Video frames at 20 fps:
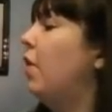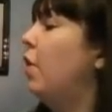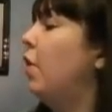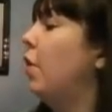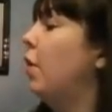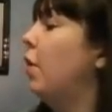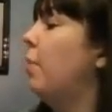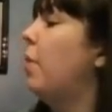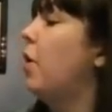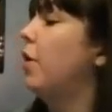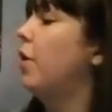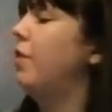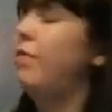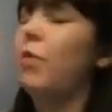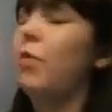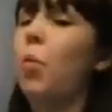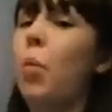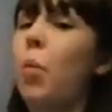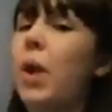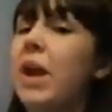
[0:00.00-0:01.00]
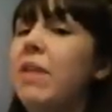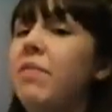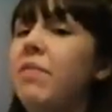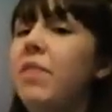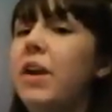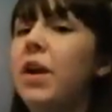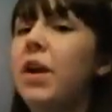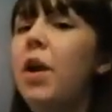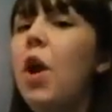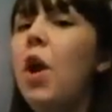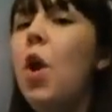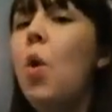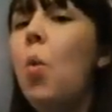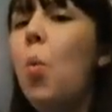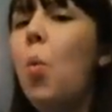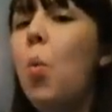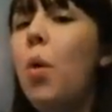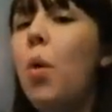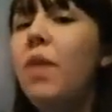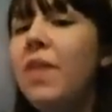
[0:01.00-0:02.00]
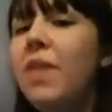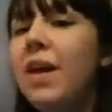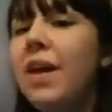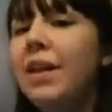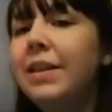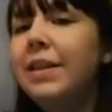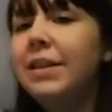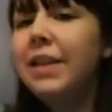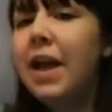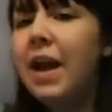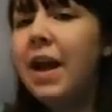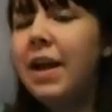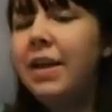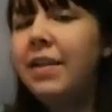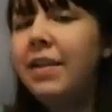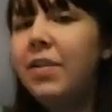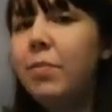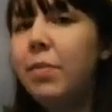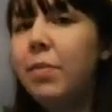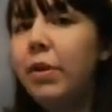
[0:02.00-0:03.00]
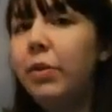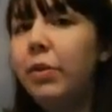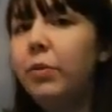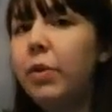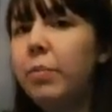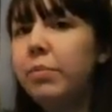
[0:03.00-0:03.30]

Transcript: or a part of the wave there. What that line in the middle